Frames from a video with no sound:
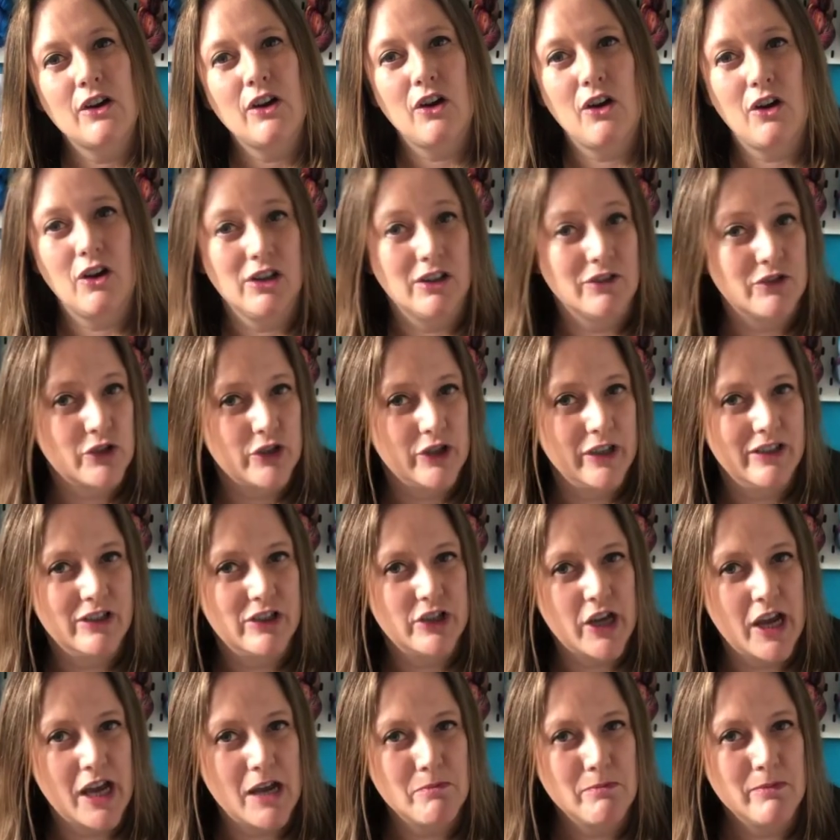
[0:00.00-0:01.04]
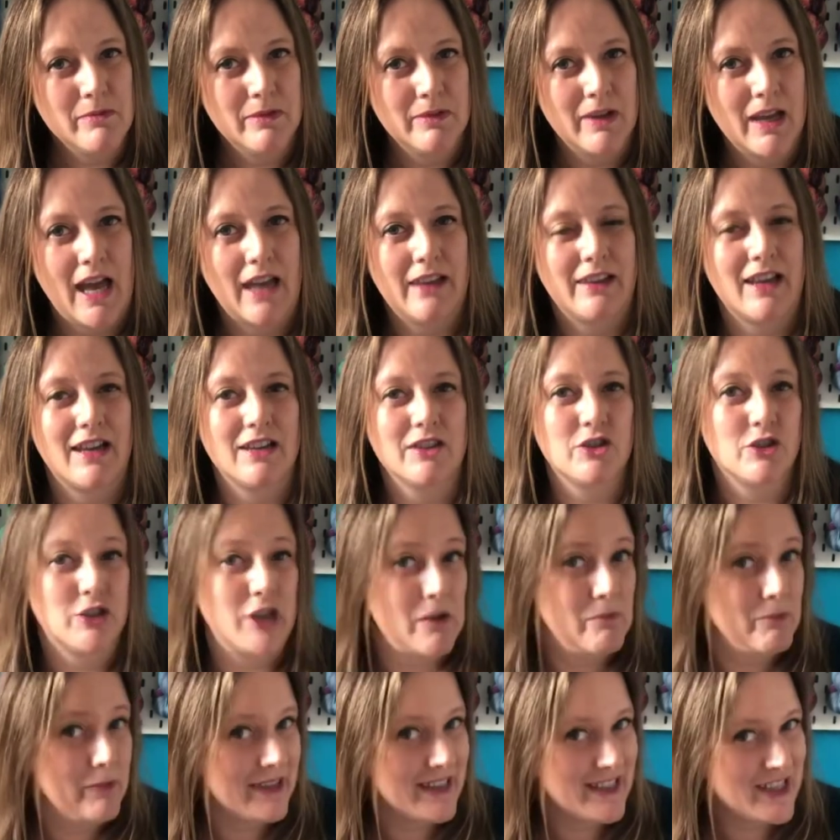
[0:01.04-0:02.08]
Olive Tree Jem, and that's
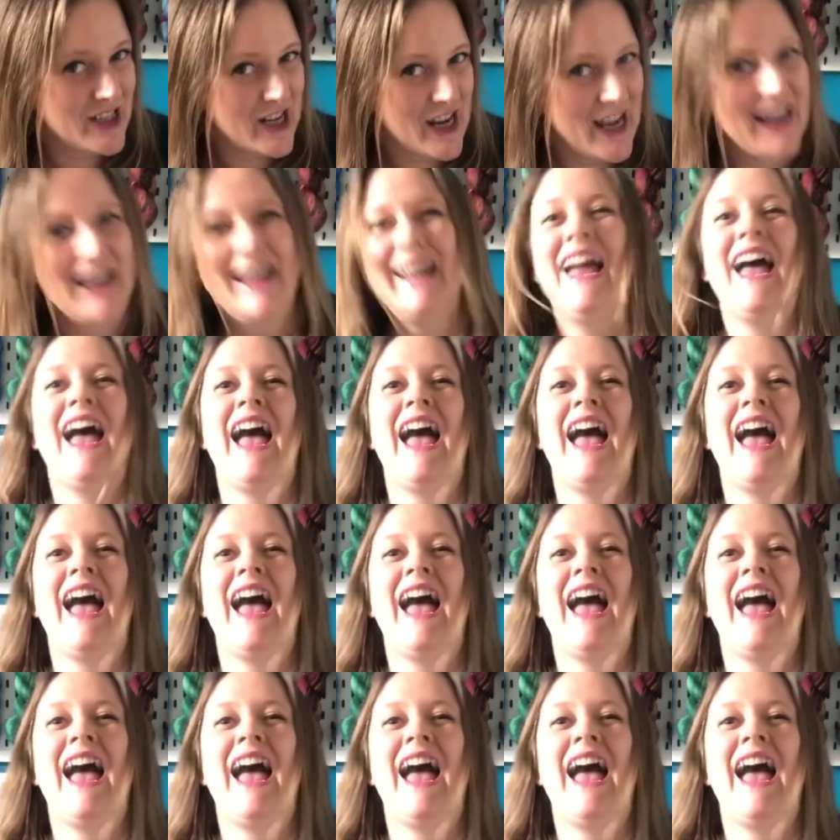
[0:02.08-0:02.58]
Jem with a J.